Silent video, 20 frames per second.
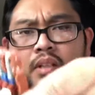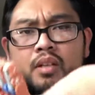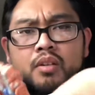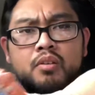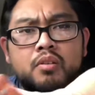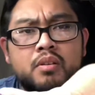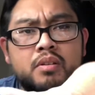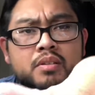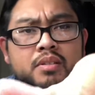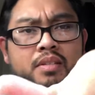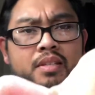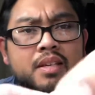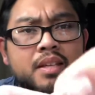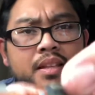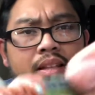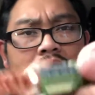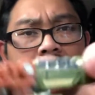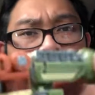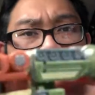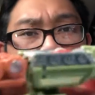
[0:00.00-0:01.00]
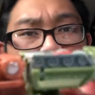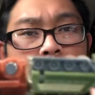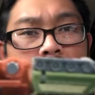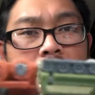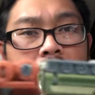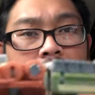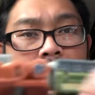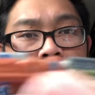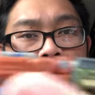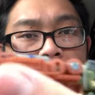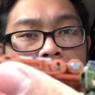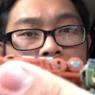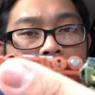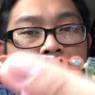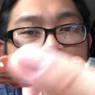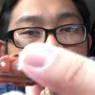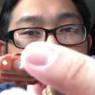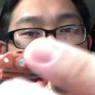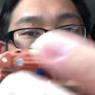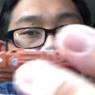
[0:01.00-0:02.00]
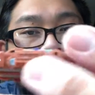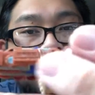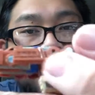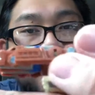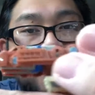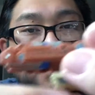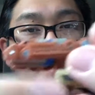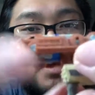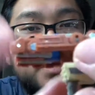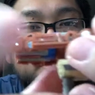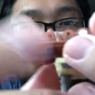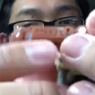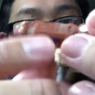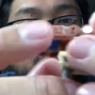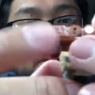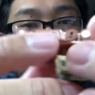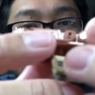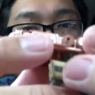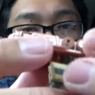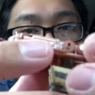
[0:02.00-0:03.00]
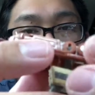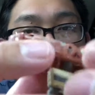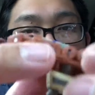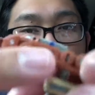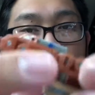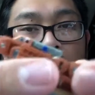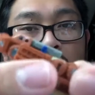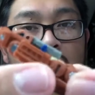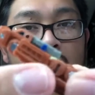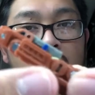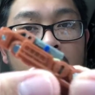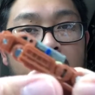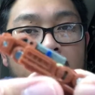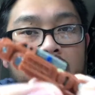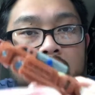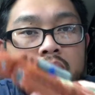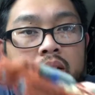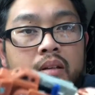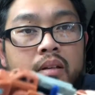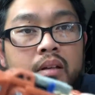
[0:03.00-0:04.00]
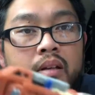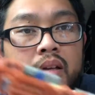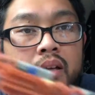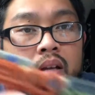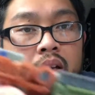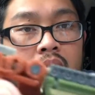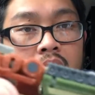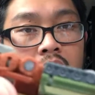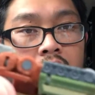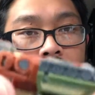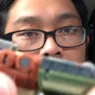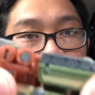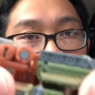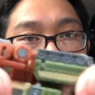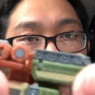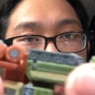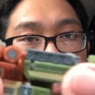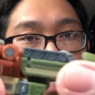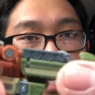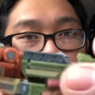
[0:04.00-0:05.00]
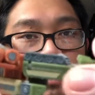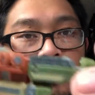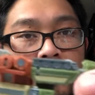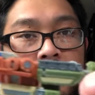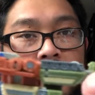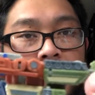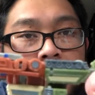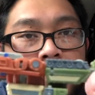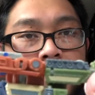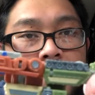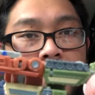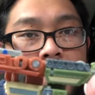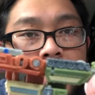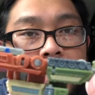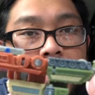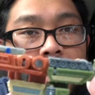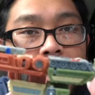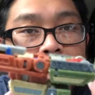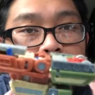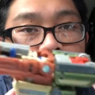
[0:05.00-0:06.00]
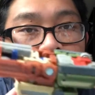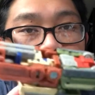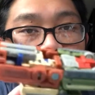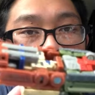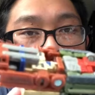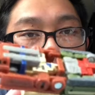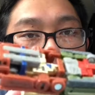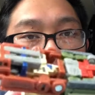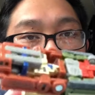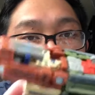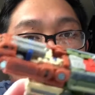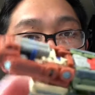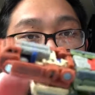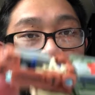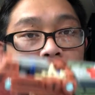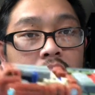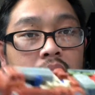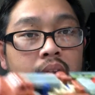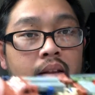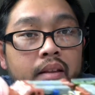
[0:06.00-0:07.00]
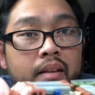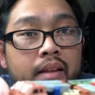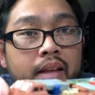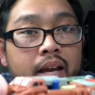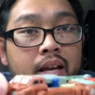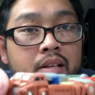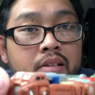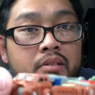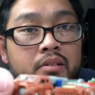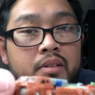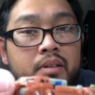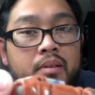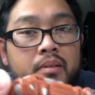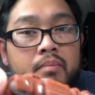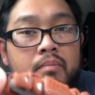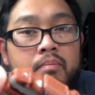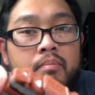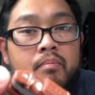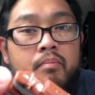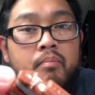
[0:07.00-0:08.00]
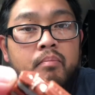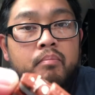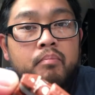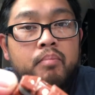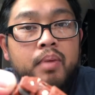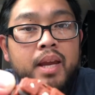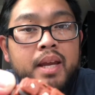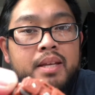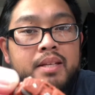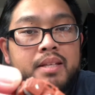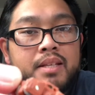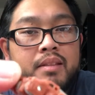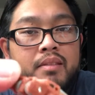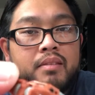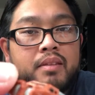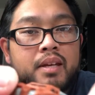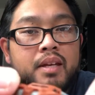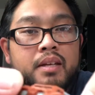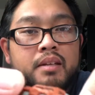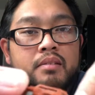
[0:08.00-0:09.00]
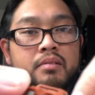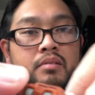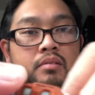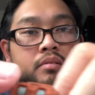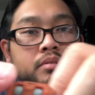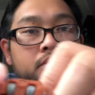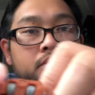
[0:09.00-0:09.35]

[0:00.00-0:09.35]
you can see that they put like a lot of detail into the mold, and you can see that they actually painted things.